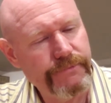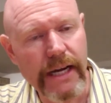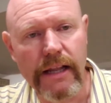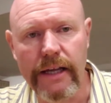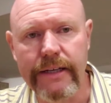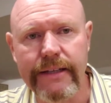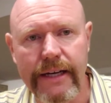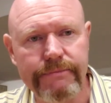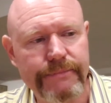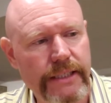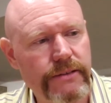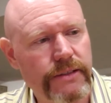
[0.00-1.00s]
I like that.
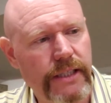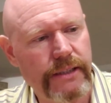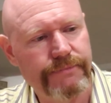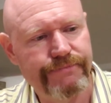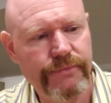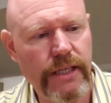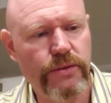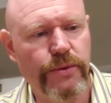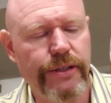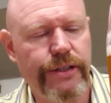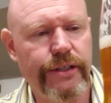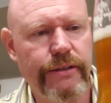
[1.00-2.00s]
That's
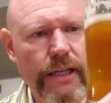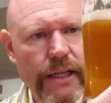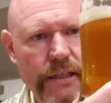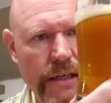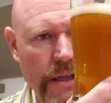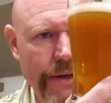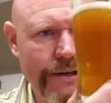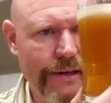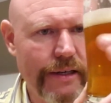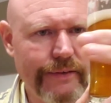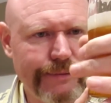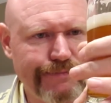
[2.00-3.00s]
really good. I like the clarity
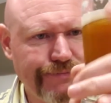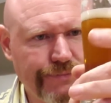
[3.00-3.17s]
of it.